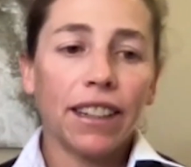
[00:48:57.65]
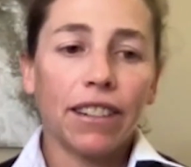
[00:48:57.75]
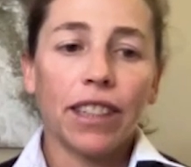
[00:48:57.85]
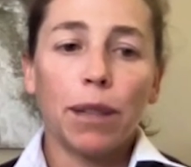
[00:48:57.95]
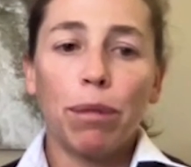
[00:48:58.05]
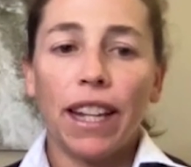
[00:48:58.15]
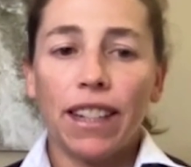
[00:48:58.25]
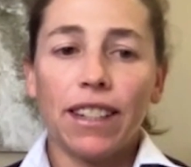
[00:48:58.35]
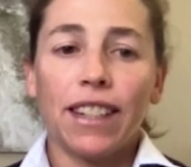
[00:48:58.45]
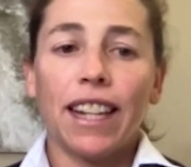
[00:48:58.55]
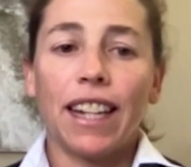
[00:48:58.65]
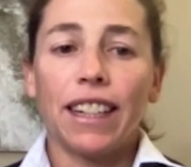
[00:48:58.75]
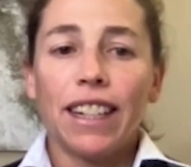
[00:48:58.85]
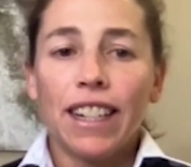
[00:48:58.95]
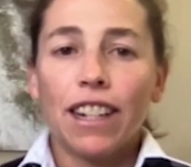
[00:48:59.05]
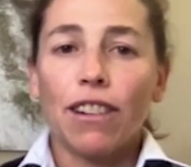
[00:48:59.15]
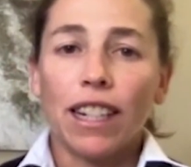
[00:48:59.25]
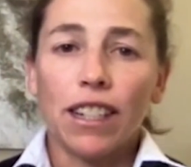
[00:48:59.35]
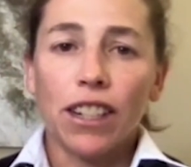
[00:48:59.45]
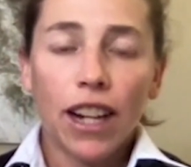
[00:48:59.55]
They're really pissed that you
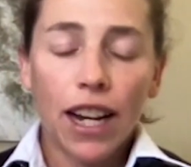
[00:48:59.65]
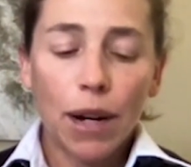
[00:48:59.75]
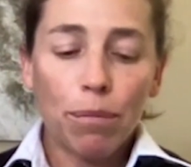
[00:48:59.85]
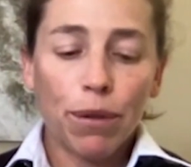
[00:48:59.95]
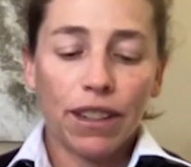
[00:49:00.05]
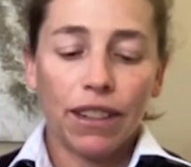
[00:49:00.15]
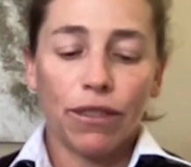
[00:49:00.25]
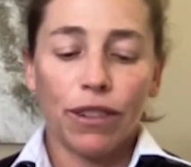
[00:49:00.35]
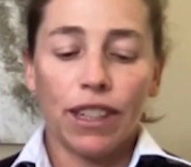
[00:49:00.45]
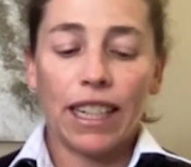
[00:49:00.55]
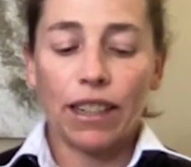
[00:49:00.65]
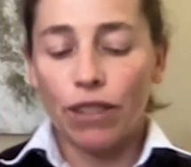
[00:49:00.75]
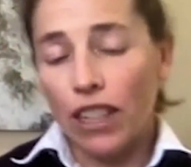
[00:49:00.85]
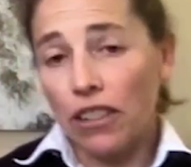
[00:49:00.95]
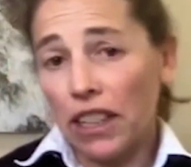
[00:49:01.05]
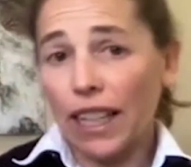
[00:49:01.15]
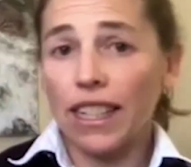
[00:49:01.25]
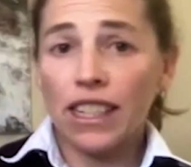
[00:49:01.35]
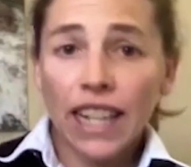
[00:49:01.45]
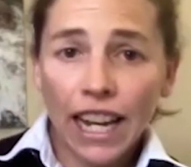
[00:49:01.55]
didn't stop. And we're like, do you think
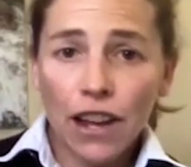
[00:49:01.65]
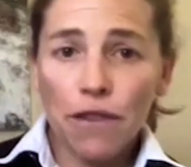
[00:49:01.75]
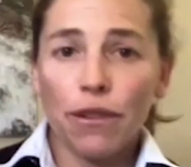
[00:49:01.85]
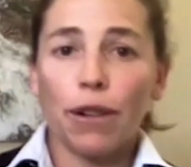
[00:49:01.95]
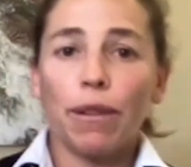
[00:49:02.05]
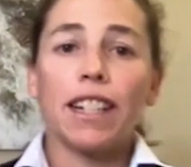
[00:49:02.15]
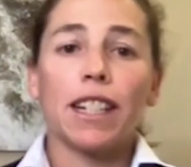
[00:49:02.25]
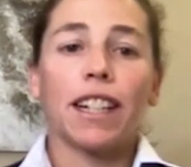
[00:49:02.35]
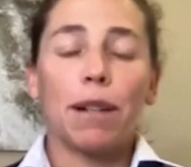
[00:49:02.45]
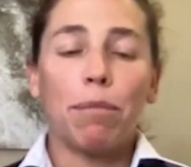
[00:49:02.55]
it's safe? Are we just going to